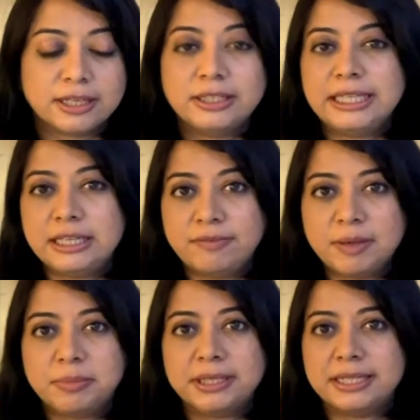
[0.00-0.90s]
Now, the
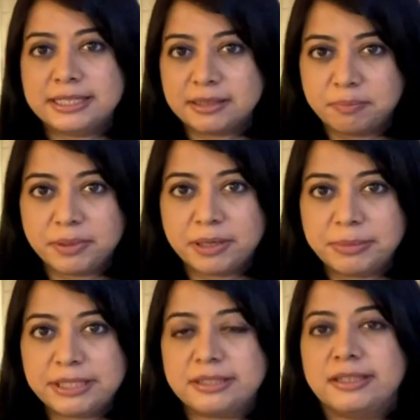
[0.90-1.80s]
e-way bill is a
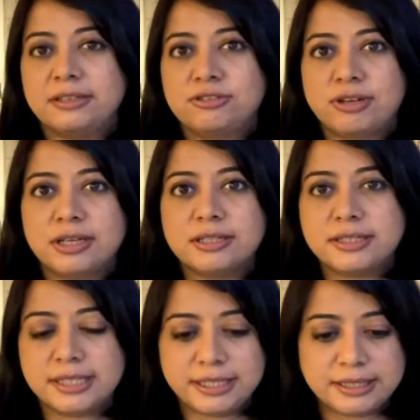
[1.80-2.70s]
permit that
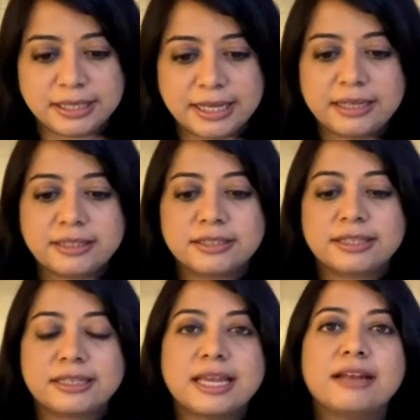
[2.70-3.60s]
truckers need to get
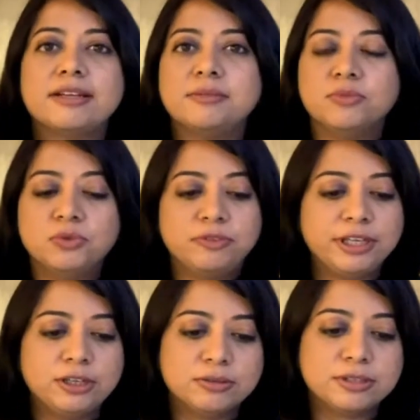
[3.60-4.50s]
to carry
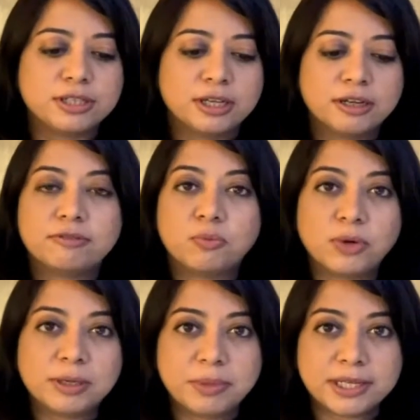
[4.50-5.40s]
moving goods from
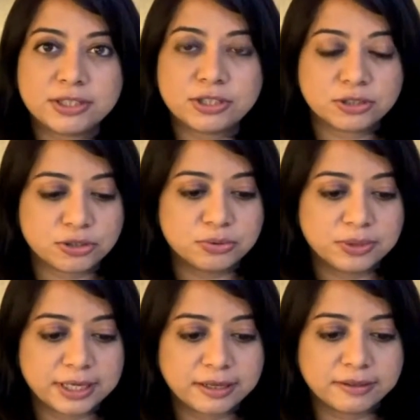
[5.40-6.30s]
one place
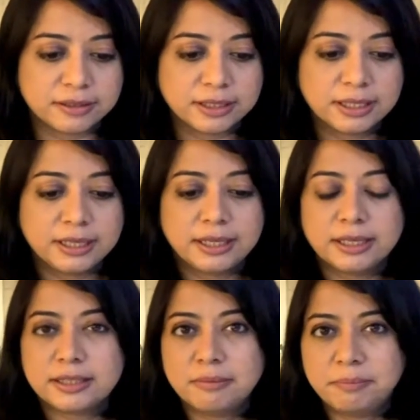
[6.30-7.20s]
to another.
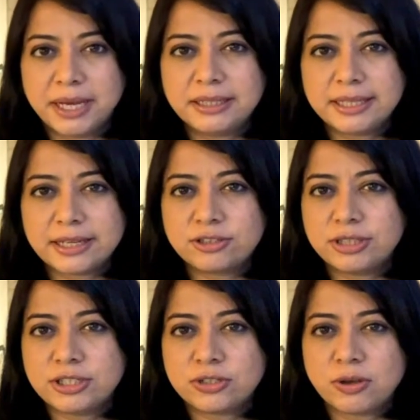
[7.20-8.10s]
The bund
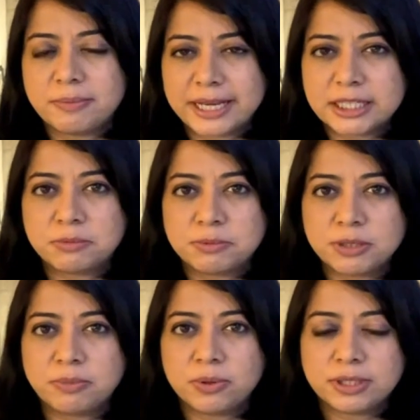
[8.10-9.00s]
actually saw maximum
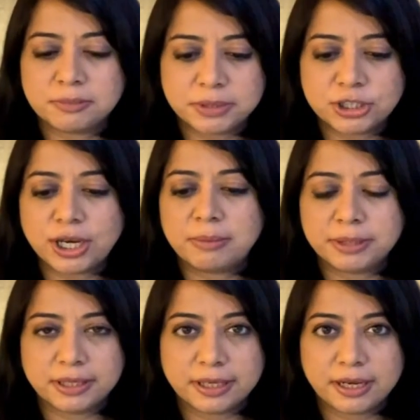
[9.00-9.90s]
support in
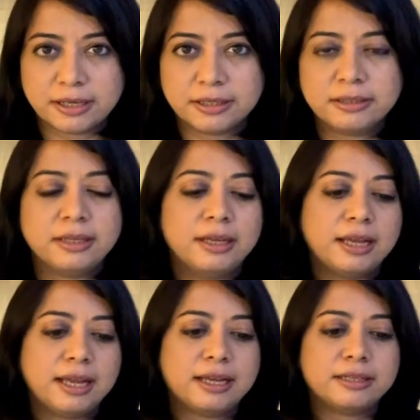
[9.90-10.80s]
Punjab and Haryana,
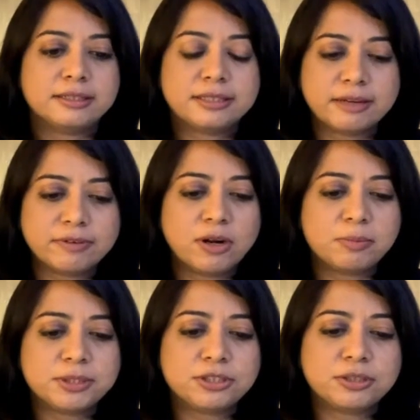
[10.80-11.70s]
and several
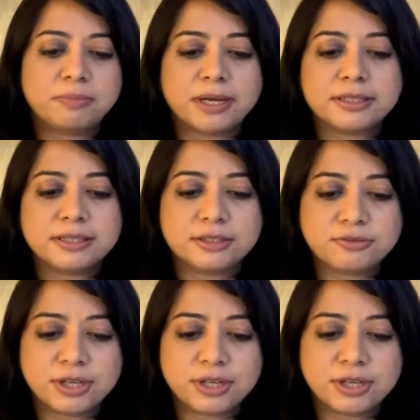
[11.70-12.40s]
opposition parties and